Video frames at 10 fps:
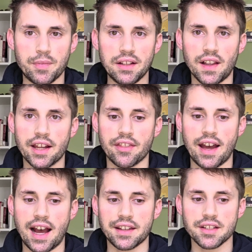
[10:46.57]
Be like
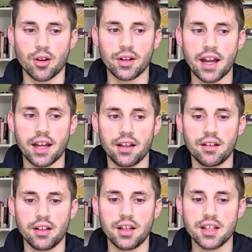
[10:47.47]
that,
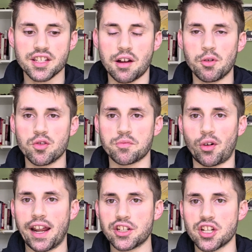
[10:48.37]
okay? Some of those
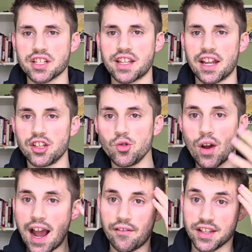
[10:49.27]
branches that you
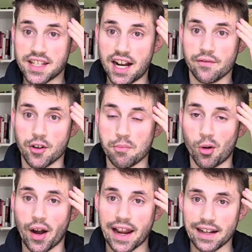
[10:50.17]
have inside of your
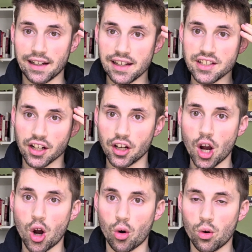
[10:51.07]
brain need to
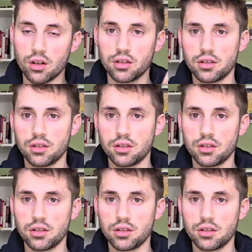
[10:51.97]
go.